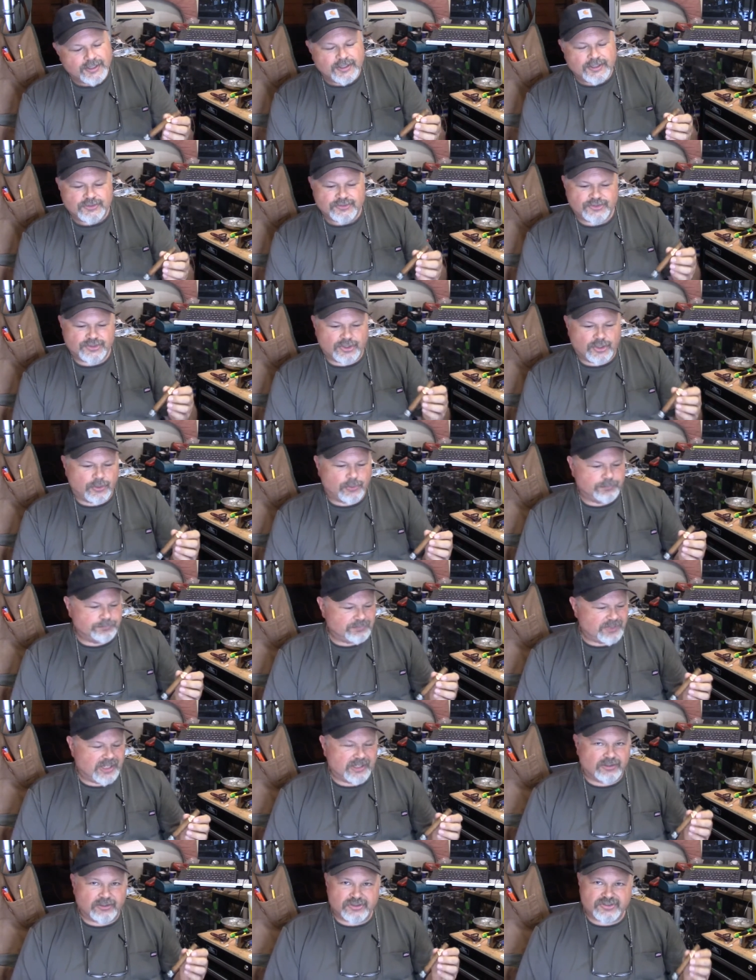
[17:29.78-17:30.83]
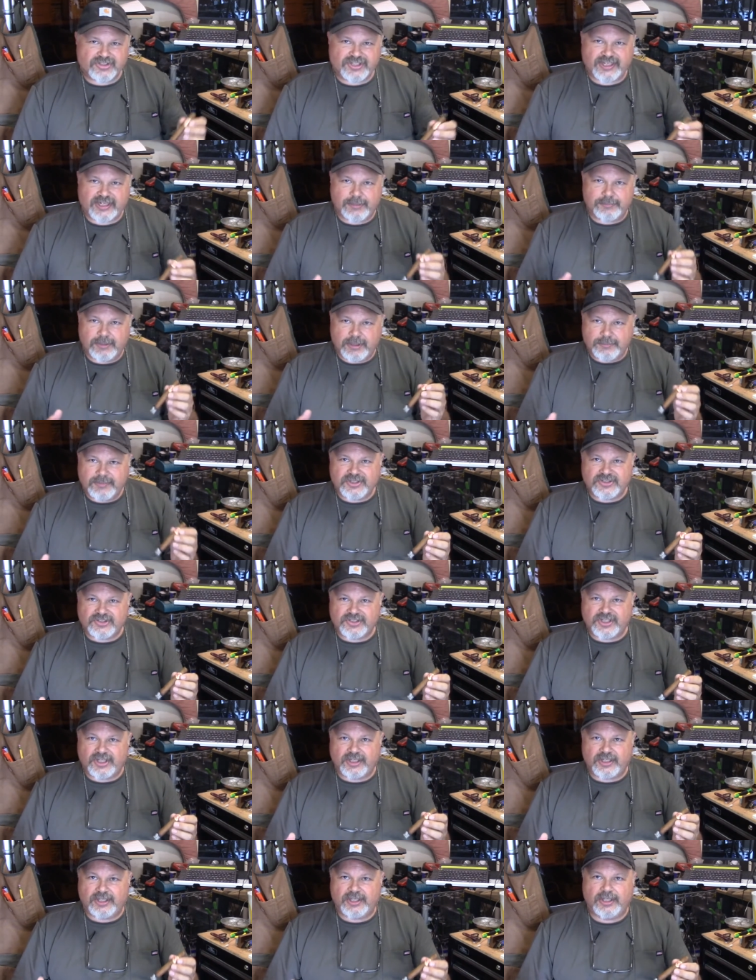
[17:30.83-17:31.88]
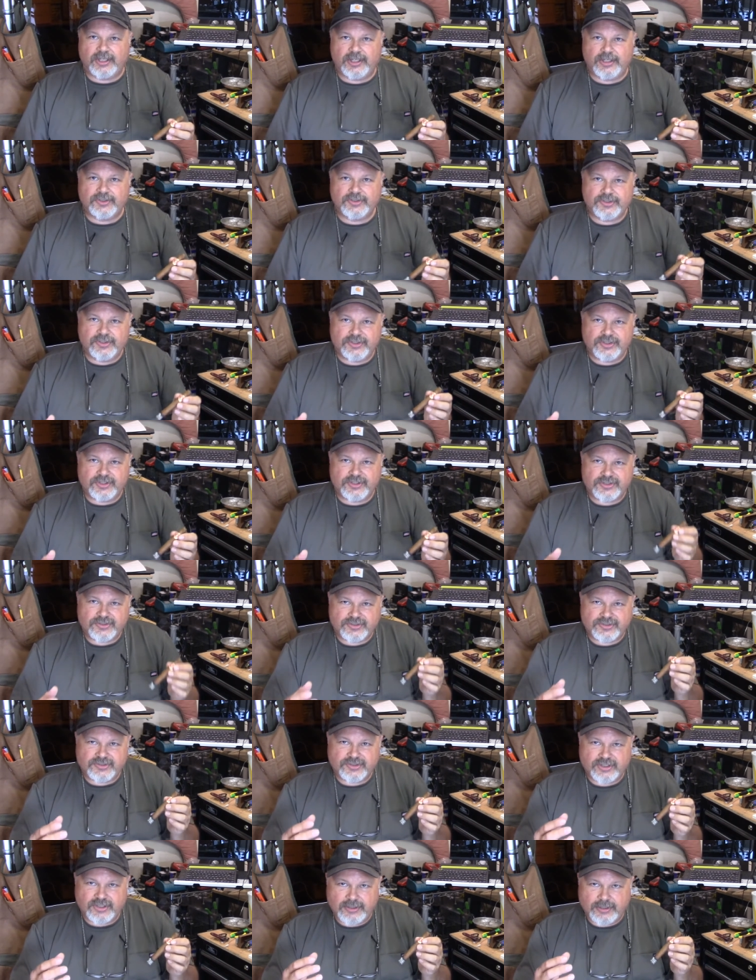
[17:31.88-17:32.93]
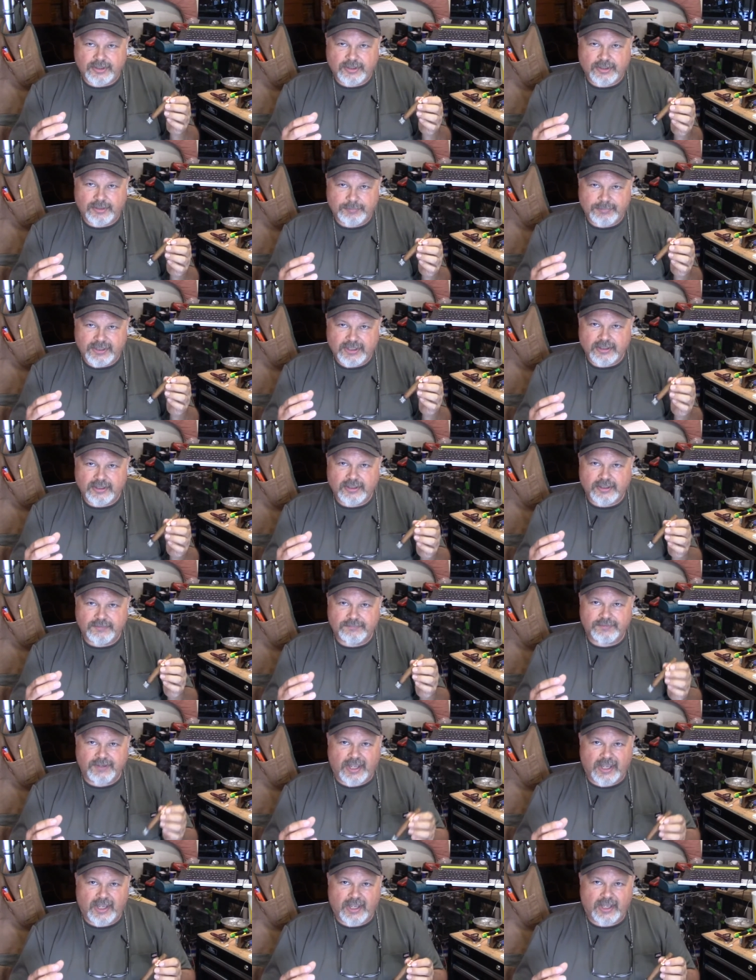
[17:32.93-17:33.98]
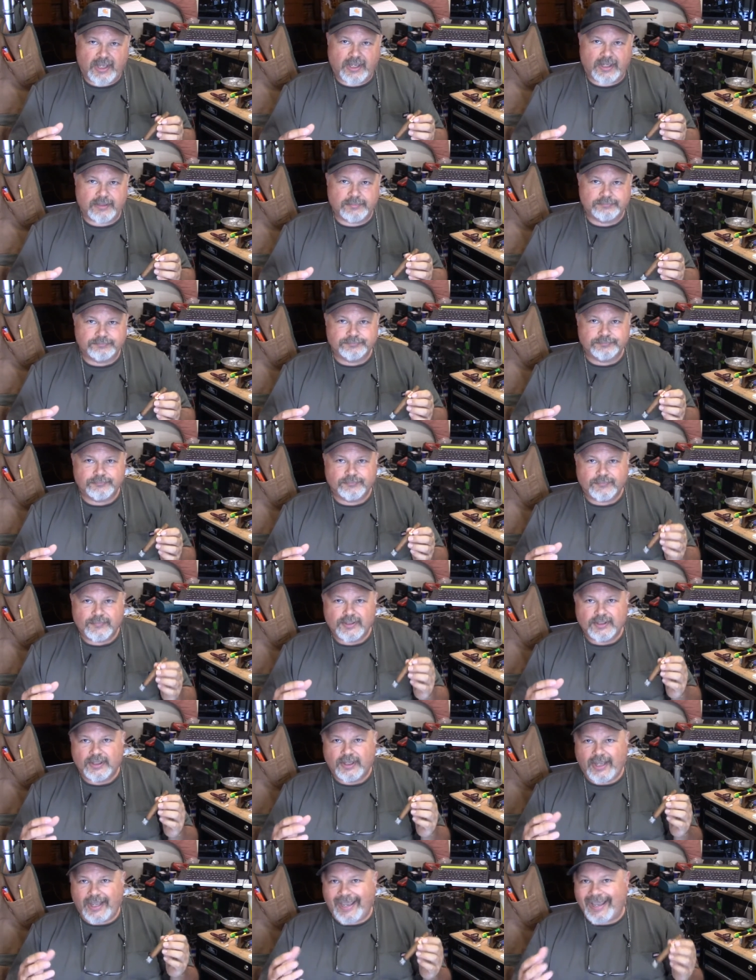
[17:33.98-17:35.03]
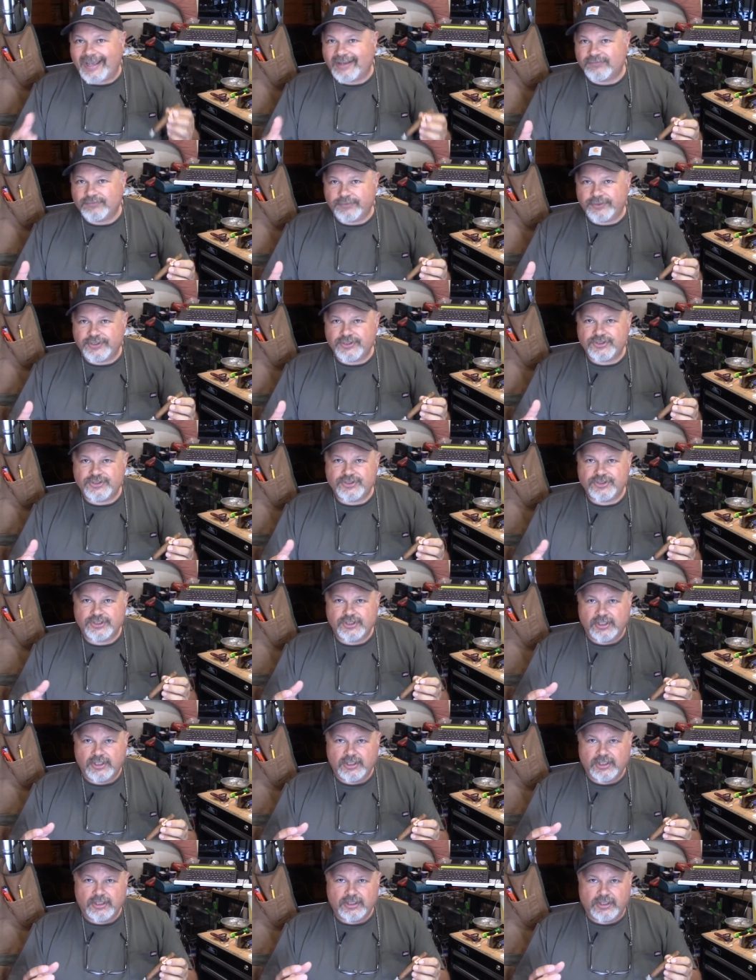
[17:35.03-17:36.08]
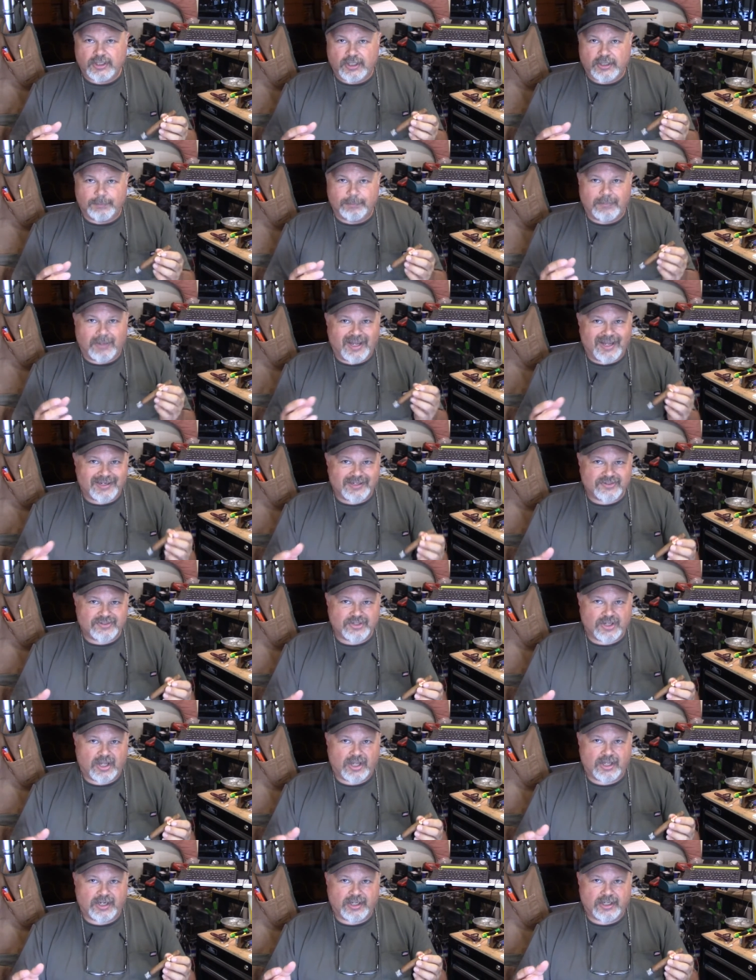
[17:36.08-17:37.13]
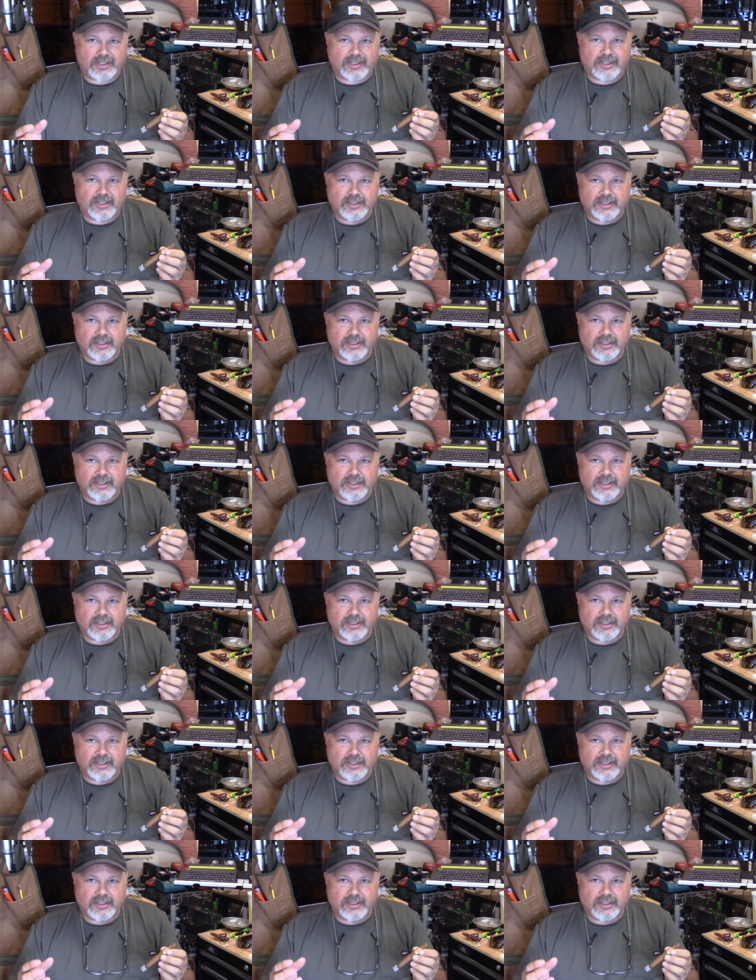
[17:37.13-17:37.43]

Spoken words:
So it looks like I'm going to be stuck into this a bit of a average, monotonic,